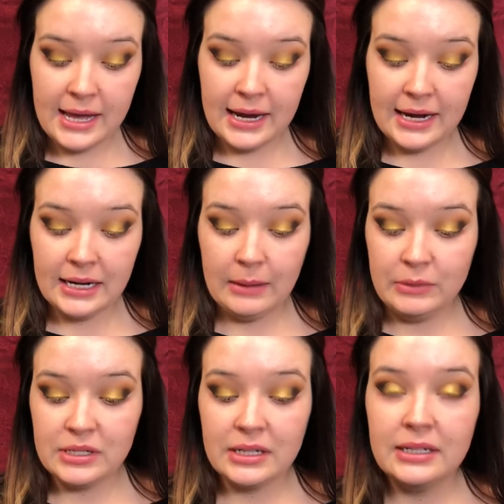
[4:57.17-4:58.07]
and I'm
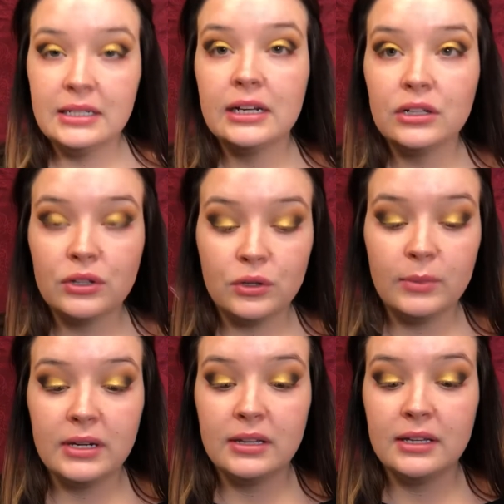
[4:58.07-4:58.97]
just gonna take a little
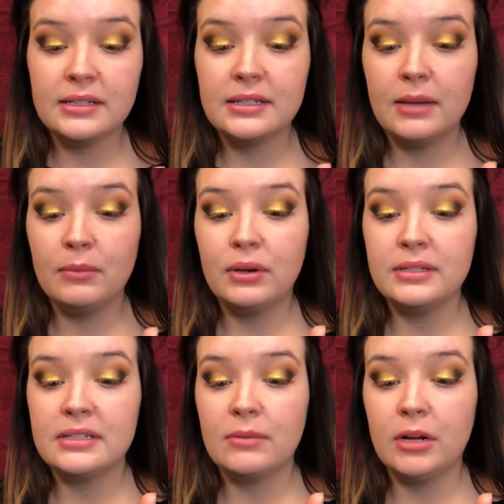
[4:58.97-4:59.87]
bit of this and
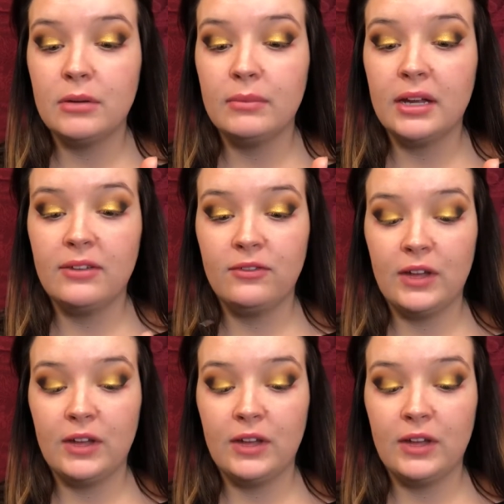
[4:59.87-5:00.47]
put some on my